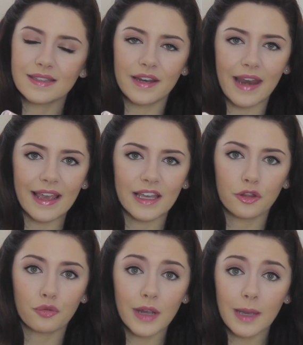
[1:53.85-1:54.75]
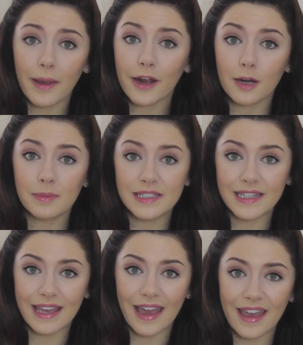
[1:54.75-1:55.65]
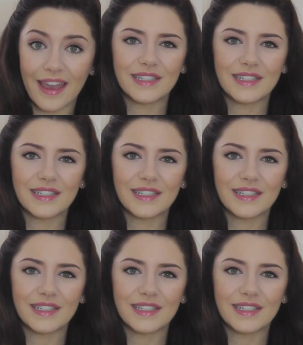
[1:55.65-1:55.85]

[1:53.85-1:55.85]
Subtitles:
the Naked 3 by Urban Decay.